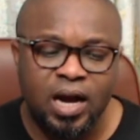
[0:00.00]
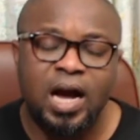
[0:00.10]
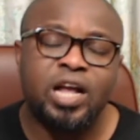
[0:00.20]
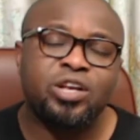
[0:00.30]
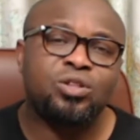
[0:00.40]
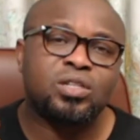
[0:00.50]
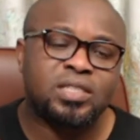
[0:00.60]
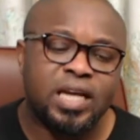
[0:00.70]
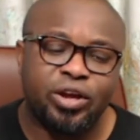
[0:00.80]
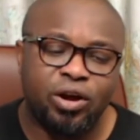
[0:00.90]
and you don't
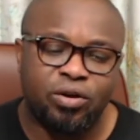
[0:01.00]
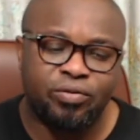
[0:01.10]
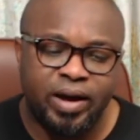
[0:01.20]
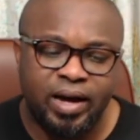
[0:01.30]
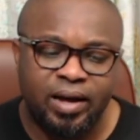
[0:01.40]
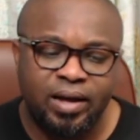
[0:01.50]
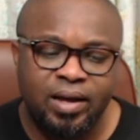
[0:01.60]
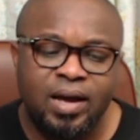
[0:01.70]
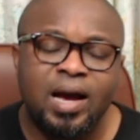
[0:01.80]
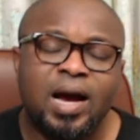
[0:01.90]
take care of her
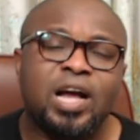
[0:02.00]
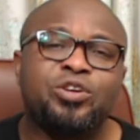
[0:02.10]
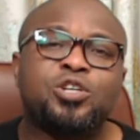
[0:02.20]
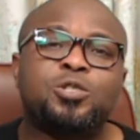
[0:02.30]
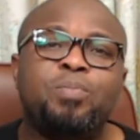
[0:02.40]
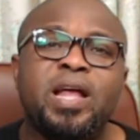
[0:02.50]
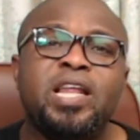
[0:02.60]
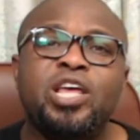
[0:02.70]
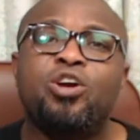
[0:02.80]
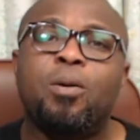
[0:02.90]
and you're
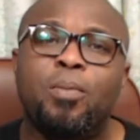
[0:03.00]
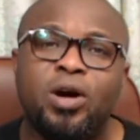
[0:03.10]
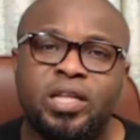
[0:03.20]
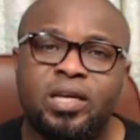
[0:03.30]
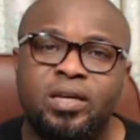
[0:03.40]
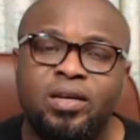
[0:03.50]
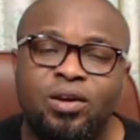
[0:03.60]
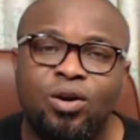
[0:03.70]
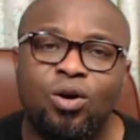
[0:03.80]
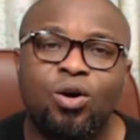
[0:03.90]
spending your money
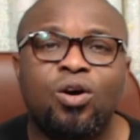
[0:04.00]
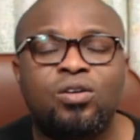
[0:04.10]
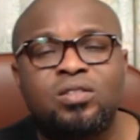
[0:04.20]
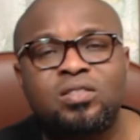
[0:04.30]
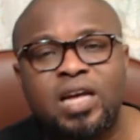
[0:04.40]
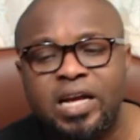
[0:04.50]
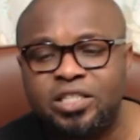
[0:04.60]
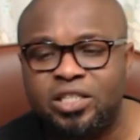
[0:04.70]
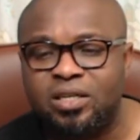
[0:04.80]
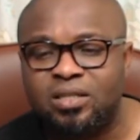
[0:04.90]
on side
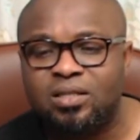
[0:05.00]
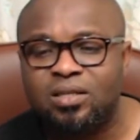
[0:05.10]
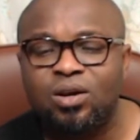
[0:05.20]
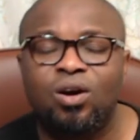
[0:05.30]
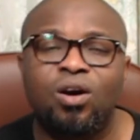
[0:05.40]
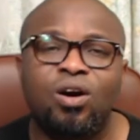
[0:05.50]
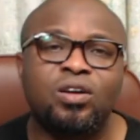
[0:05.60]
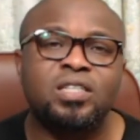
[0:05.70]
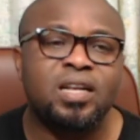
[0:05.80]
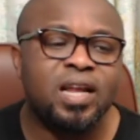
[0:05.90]
chicks,
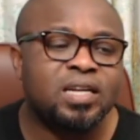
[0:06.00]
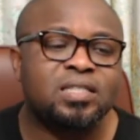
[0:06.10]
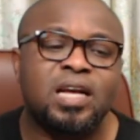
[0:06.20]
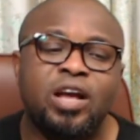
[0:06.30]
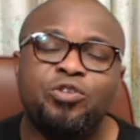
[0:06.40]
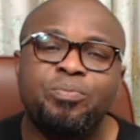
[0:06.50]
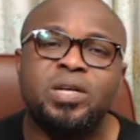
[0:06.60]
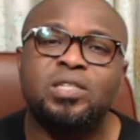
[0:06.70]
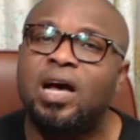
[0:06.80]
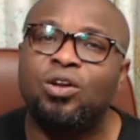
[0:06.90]
on the ladies that you
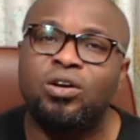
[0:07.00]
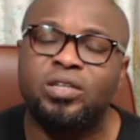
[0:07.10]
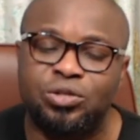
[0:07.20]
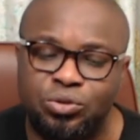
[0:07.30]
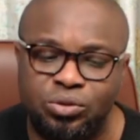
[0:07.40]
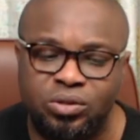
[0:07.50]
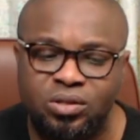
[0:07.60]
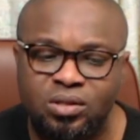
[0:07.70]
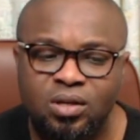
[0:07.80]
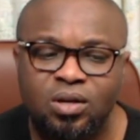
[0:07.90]
meet along the road,
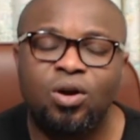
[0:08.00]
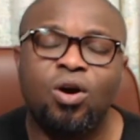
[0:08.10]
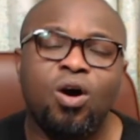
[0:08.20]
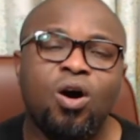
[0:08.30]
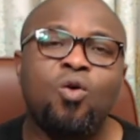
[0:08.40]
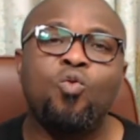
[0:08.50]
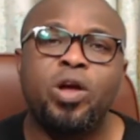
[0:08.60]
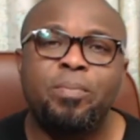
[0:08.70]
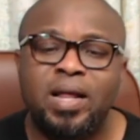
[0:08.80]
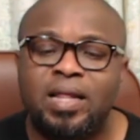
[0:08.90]
on
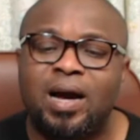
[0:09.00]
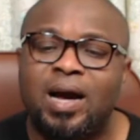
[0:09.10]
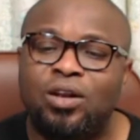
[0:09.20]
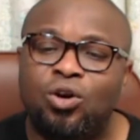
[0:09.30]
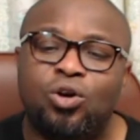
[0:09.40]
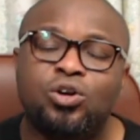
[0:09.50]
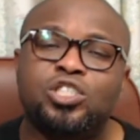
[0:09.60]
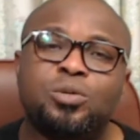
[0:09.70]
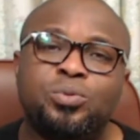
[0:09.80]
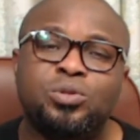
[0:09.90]
women that cannot
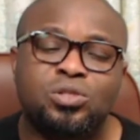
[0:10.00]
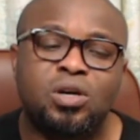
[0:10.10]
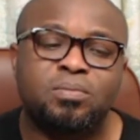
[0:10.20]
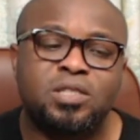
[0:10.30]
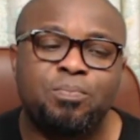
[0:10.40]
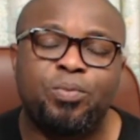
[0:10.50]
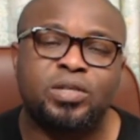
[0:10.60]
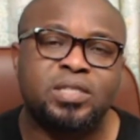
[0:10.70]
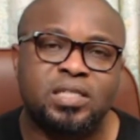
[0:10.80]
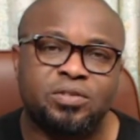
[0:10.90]
contribute something
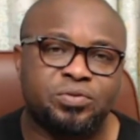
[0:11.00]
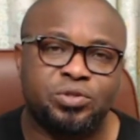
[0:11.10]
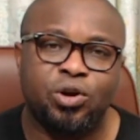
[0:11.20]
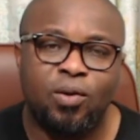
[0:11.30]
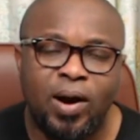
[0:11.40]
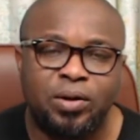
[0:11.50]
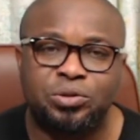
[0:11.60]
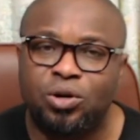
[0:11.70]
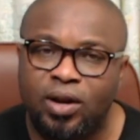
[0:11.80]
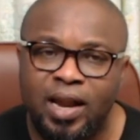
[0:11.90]
positive to
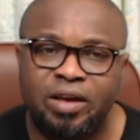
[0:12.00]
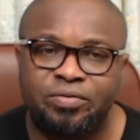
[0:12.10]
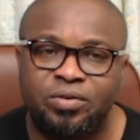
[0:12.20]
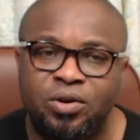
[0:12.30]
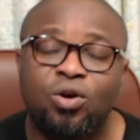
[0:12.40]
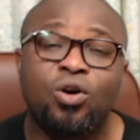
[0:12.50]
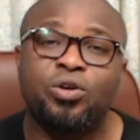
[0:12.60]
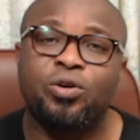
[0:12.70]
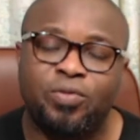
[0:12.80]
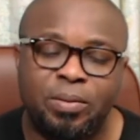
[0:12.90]
your life or
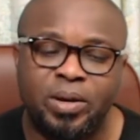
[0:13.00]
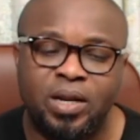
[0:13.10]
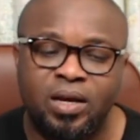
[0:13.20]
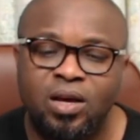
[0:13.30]
your family,